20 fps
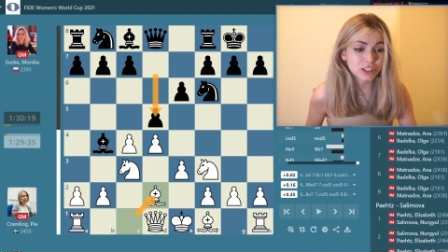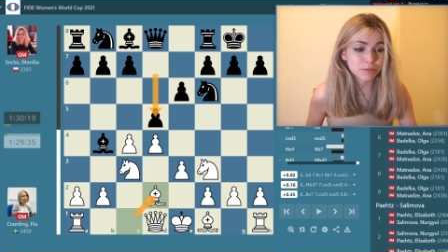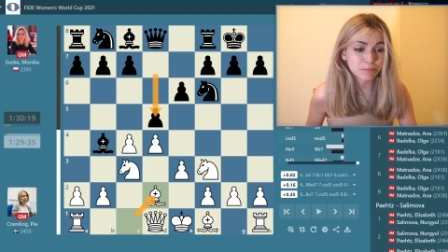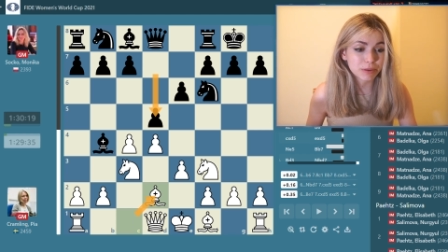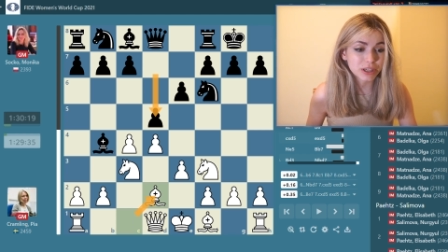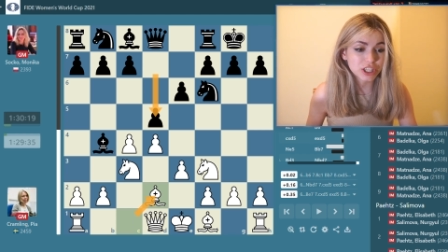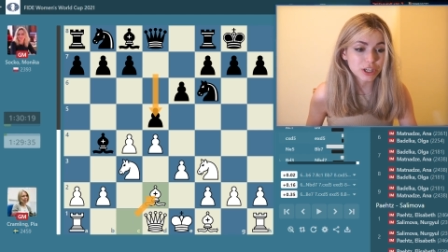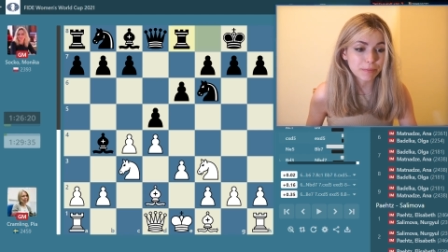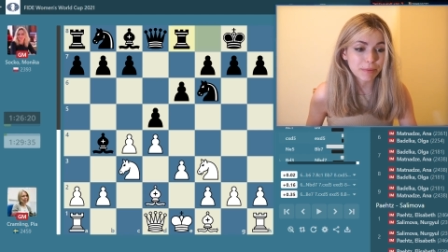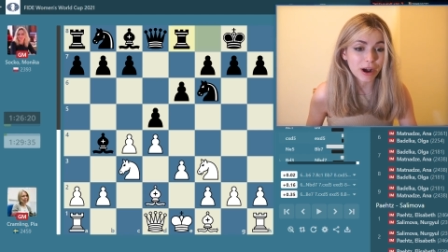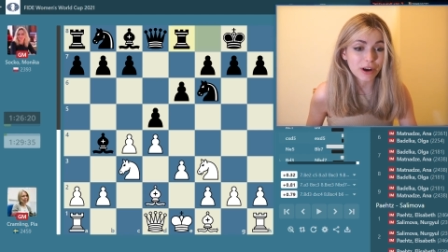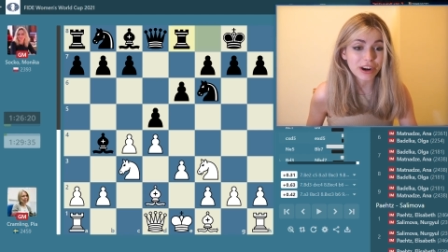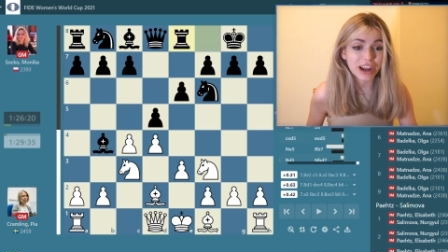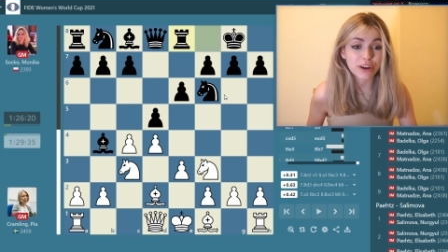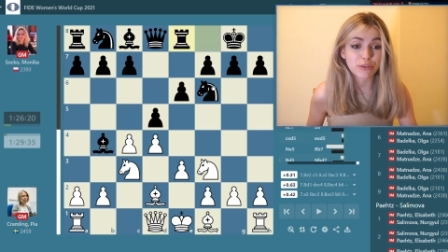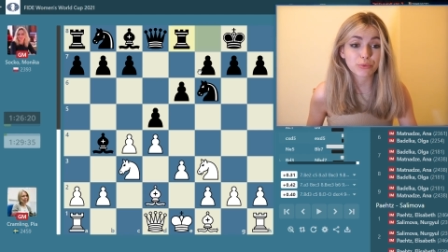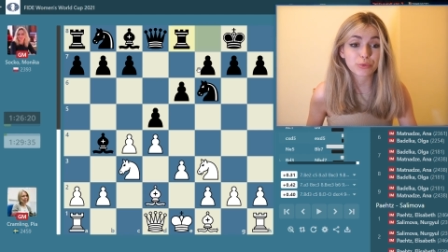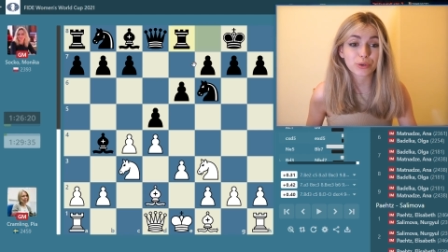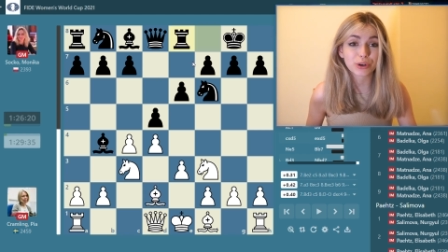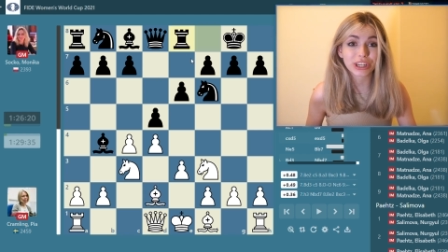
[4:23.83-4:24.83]
bishop out,
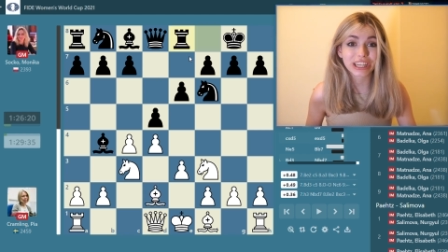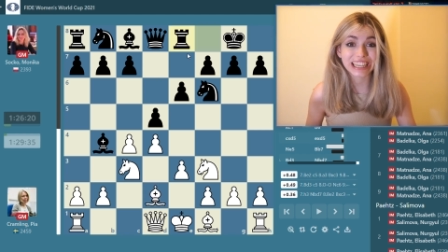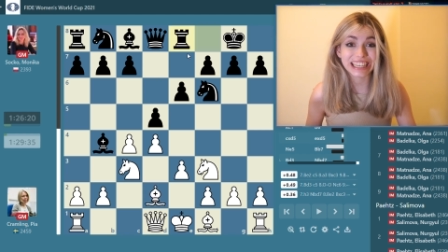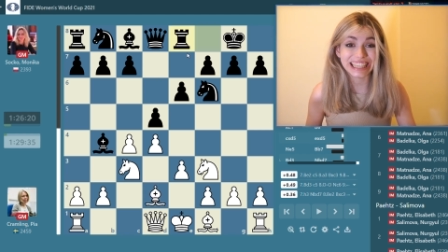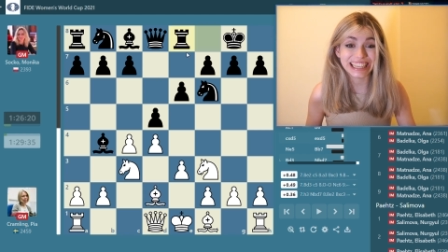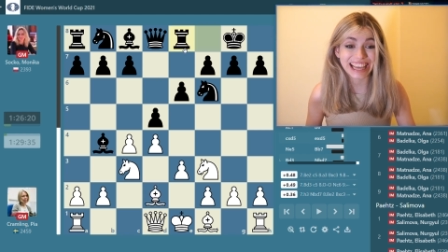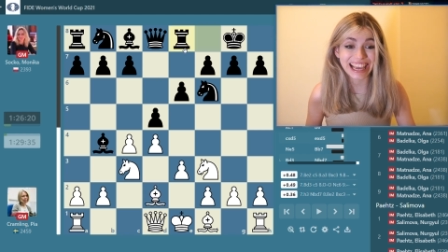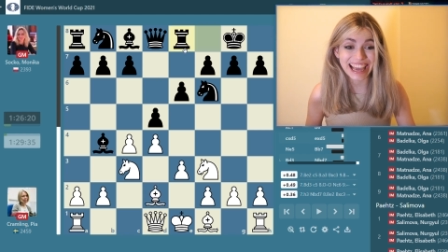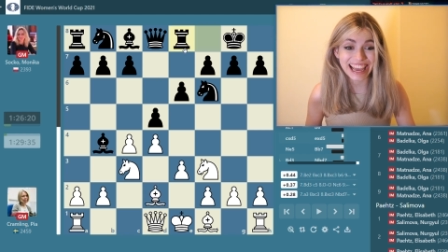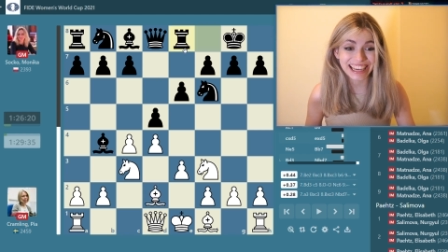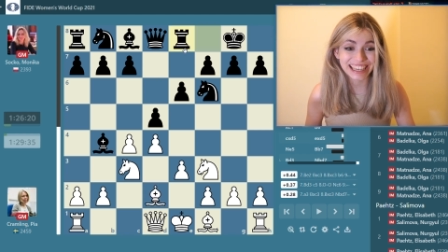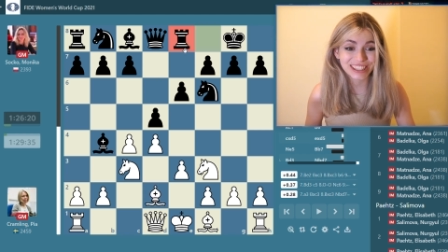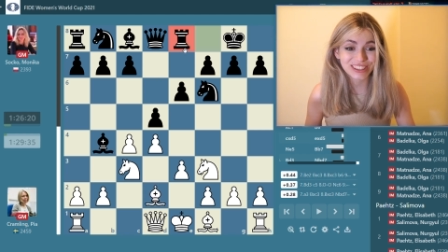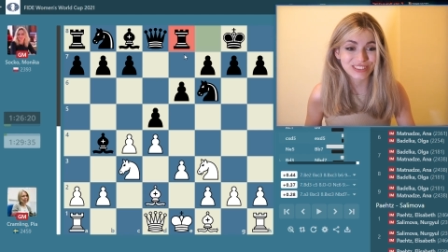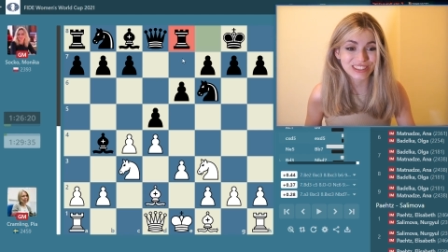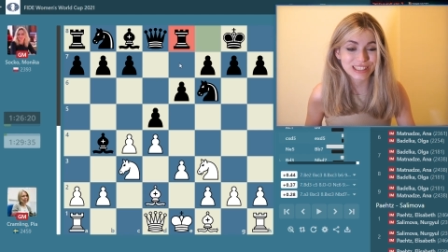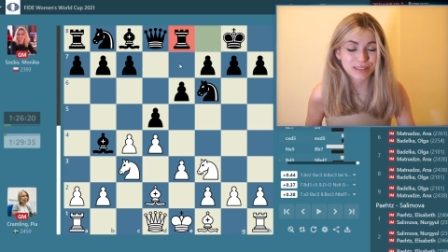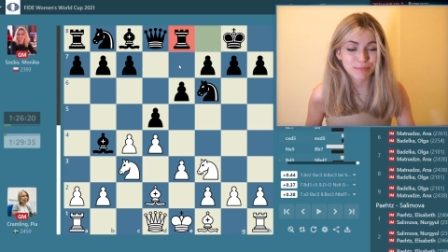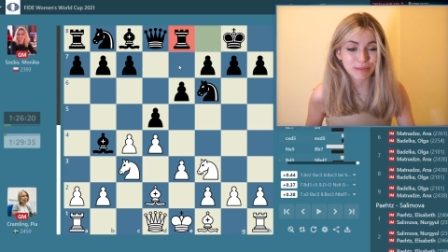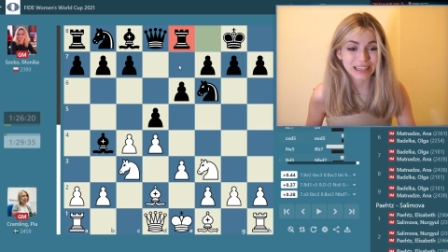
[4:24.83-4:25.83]
and rook e8
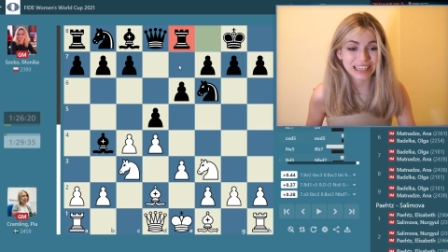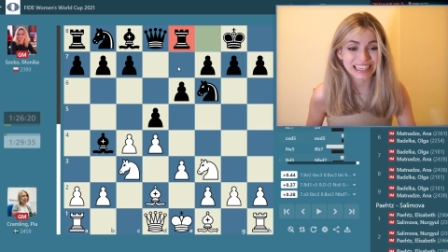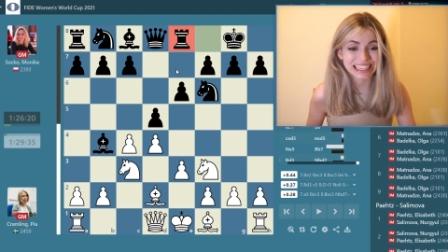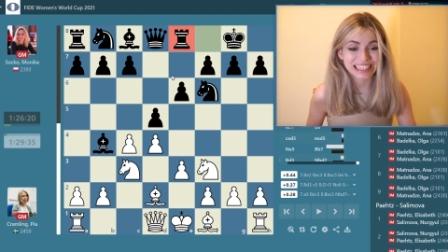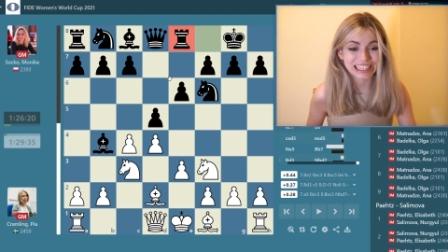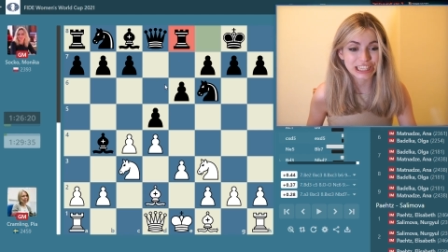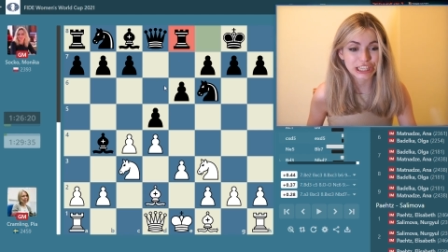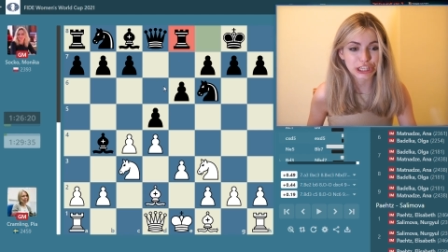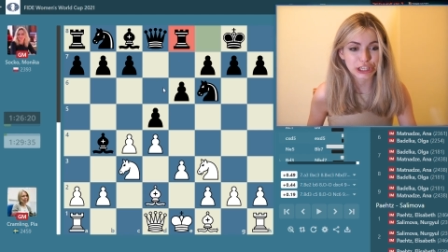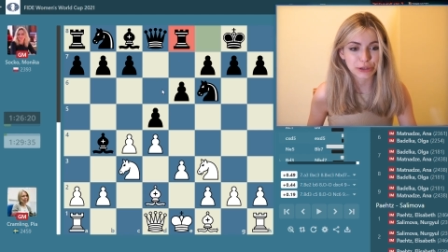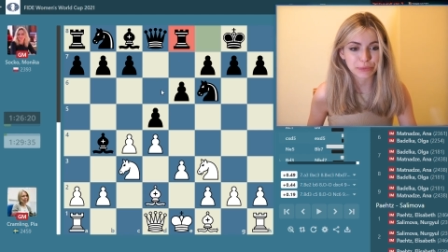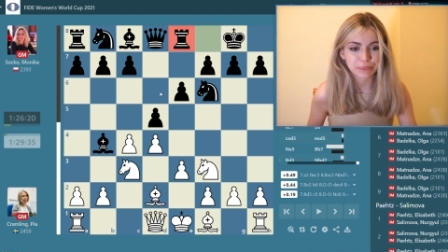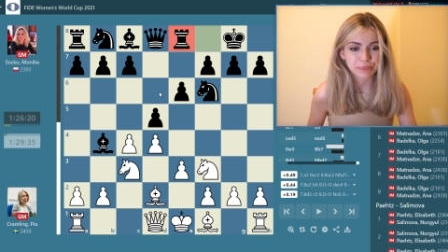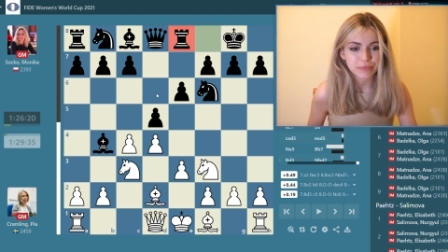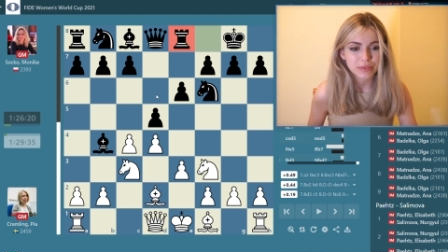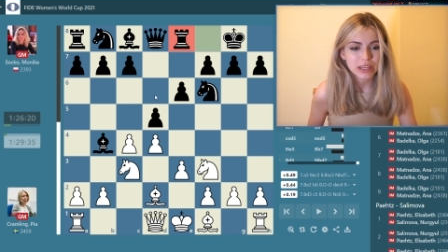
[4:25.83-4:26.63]
was played here.